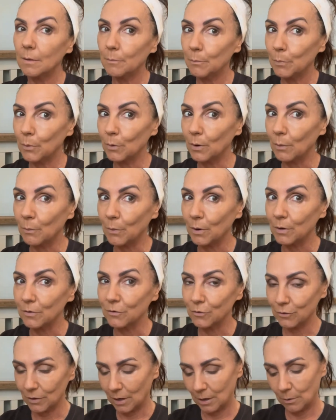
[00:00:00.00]
But
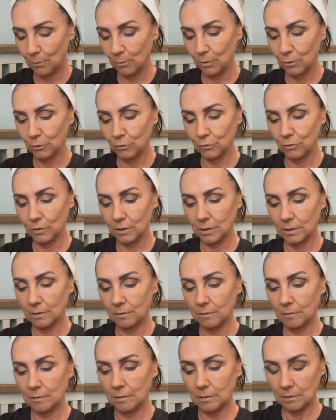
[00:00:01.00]
watch how lush it
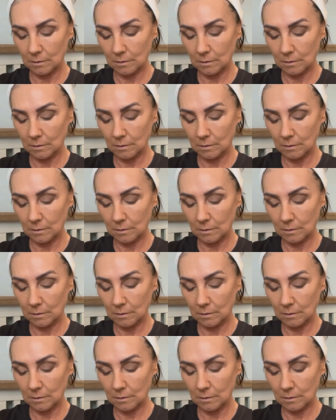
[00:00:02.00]
is.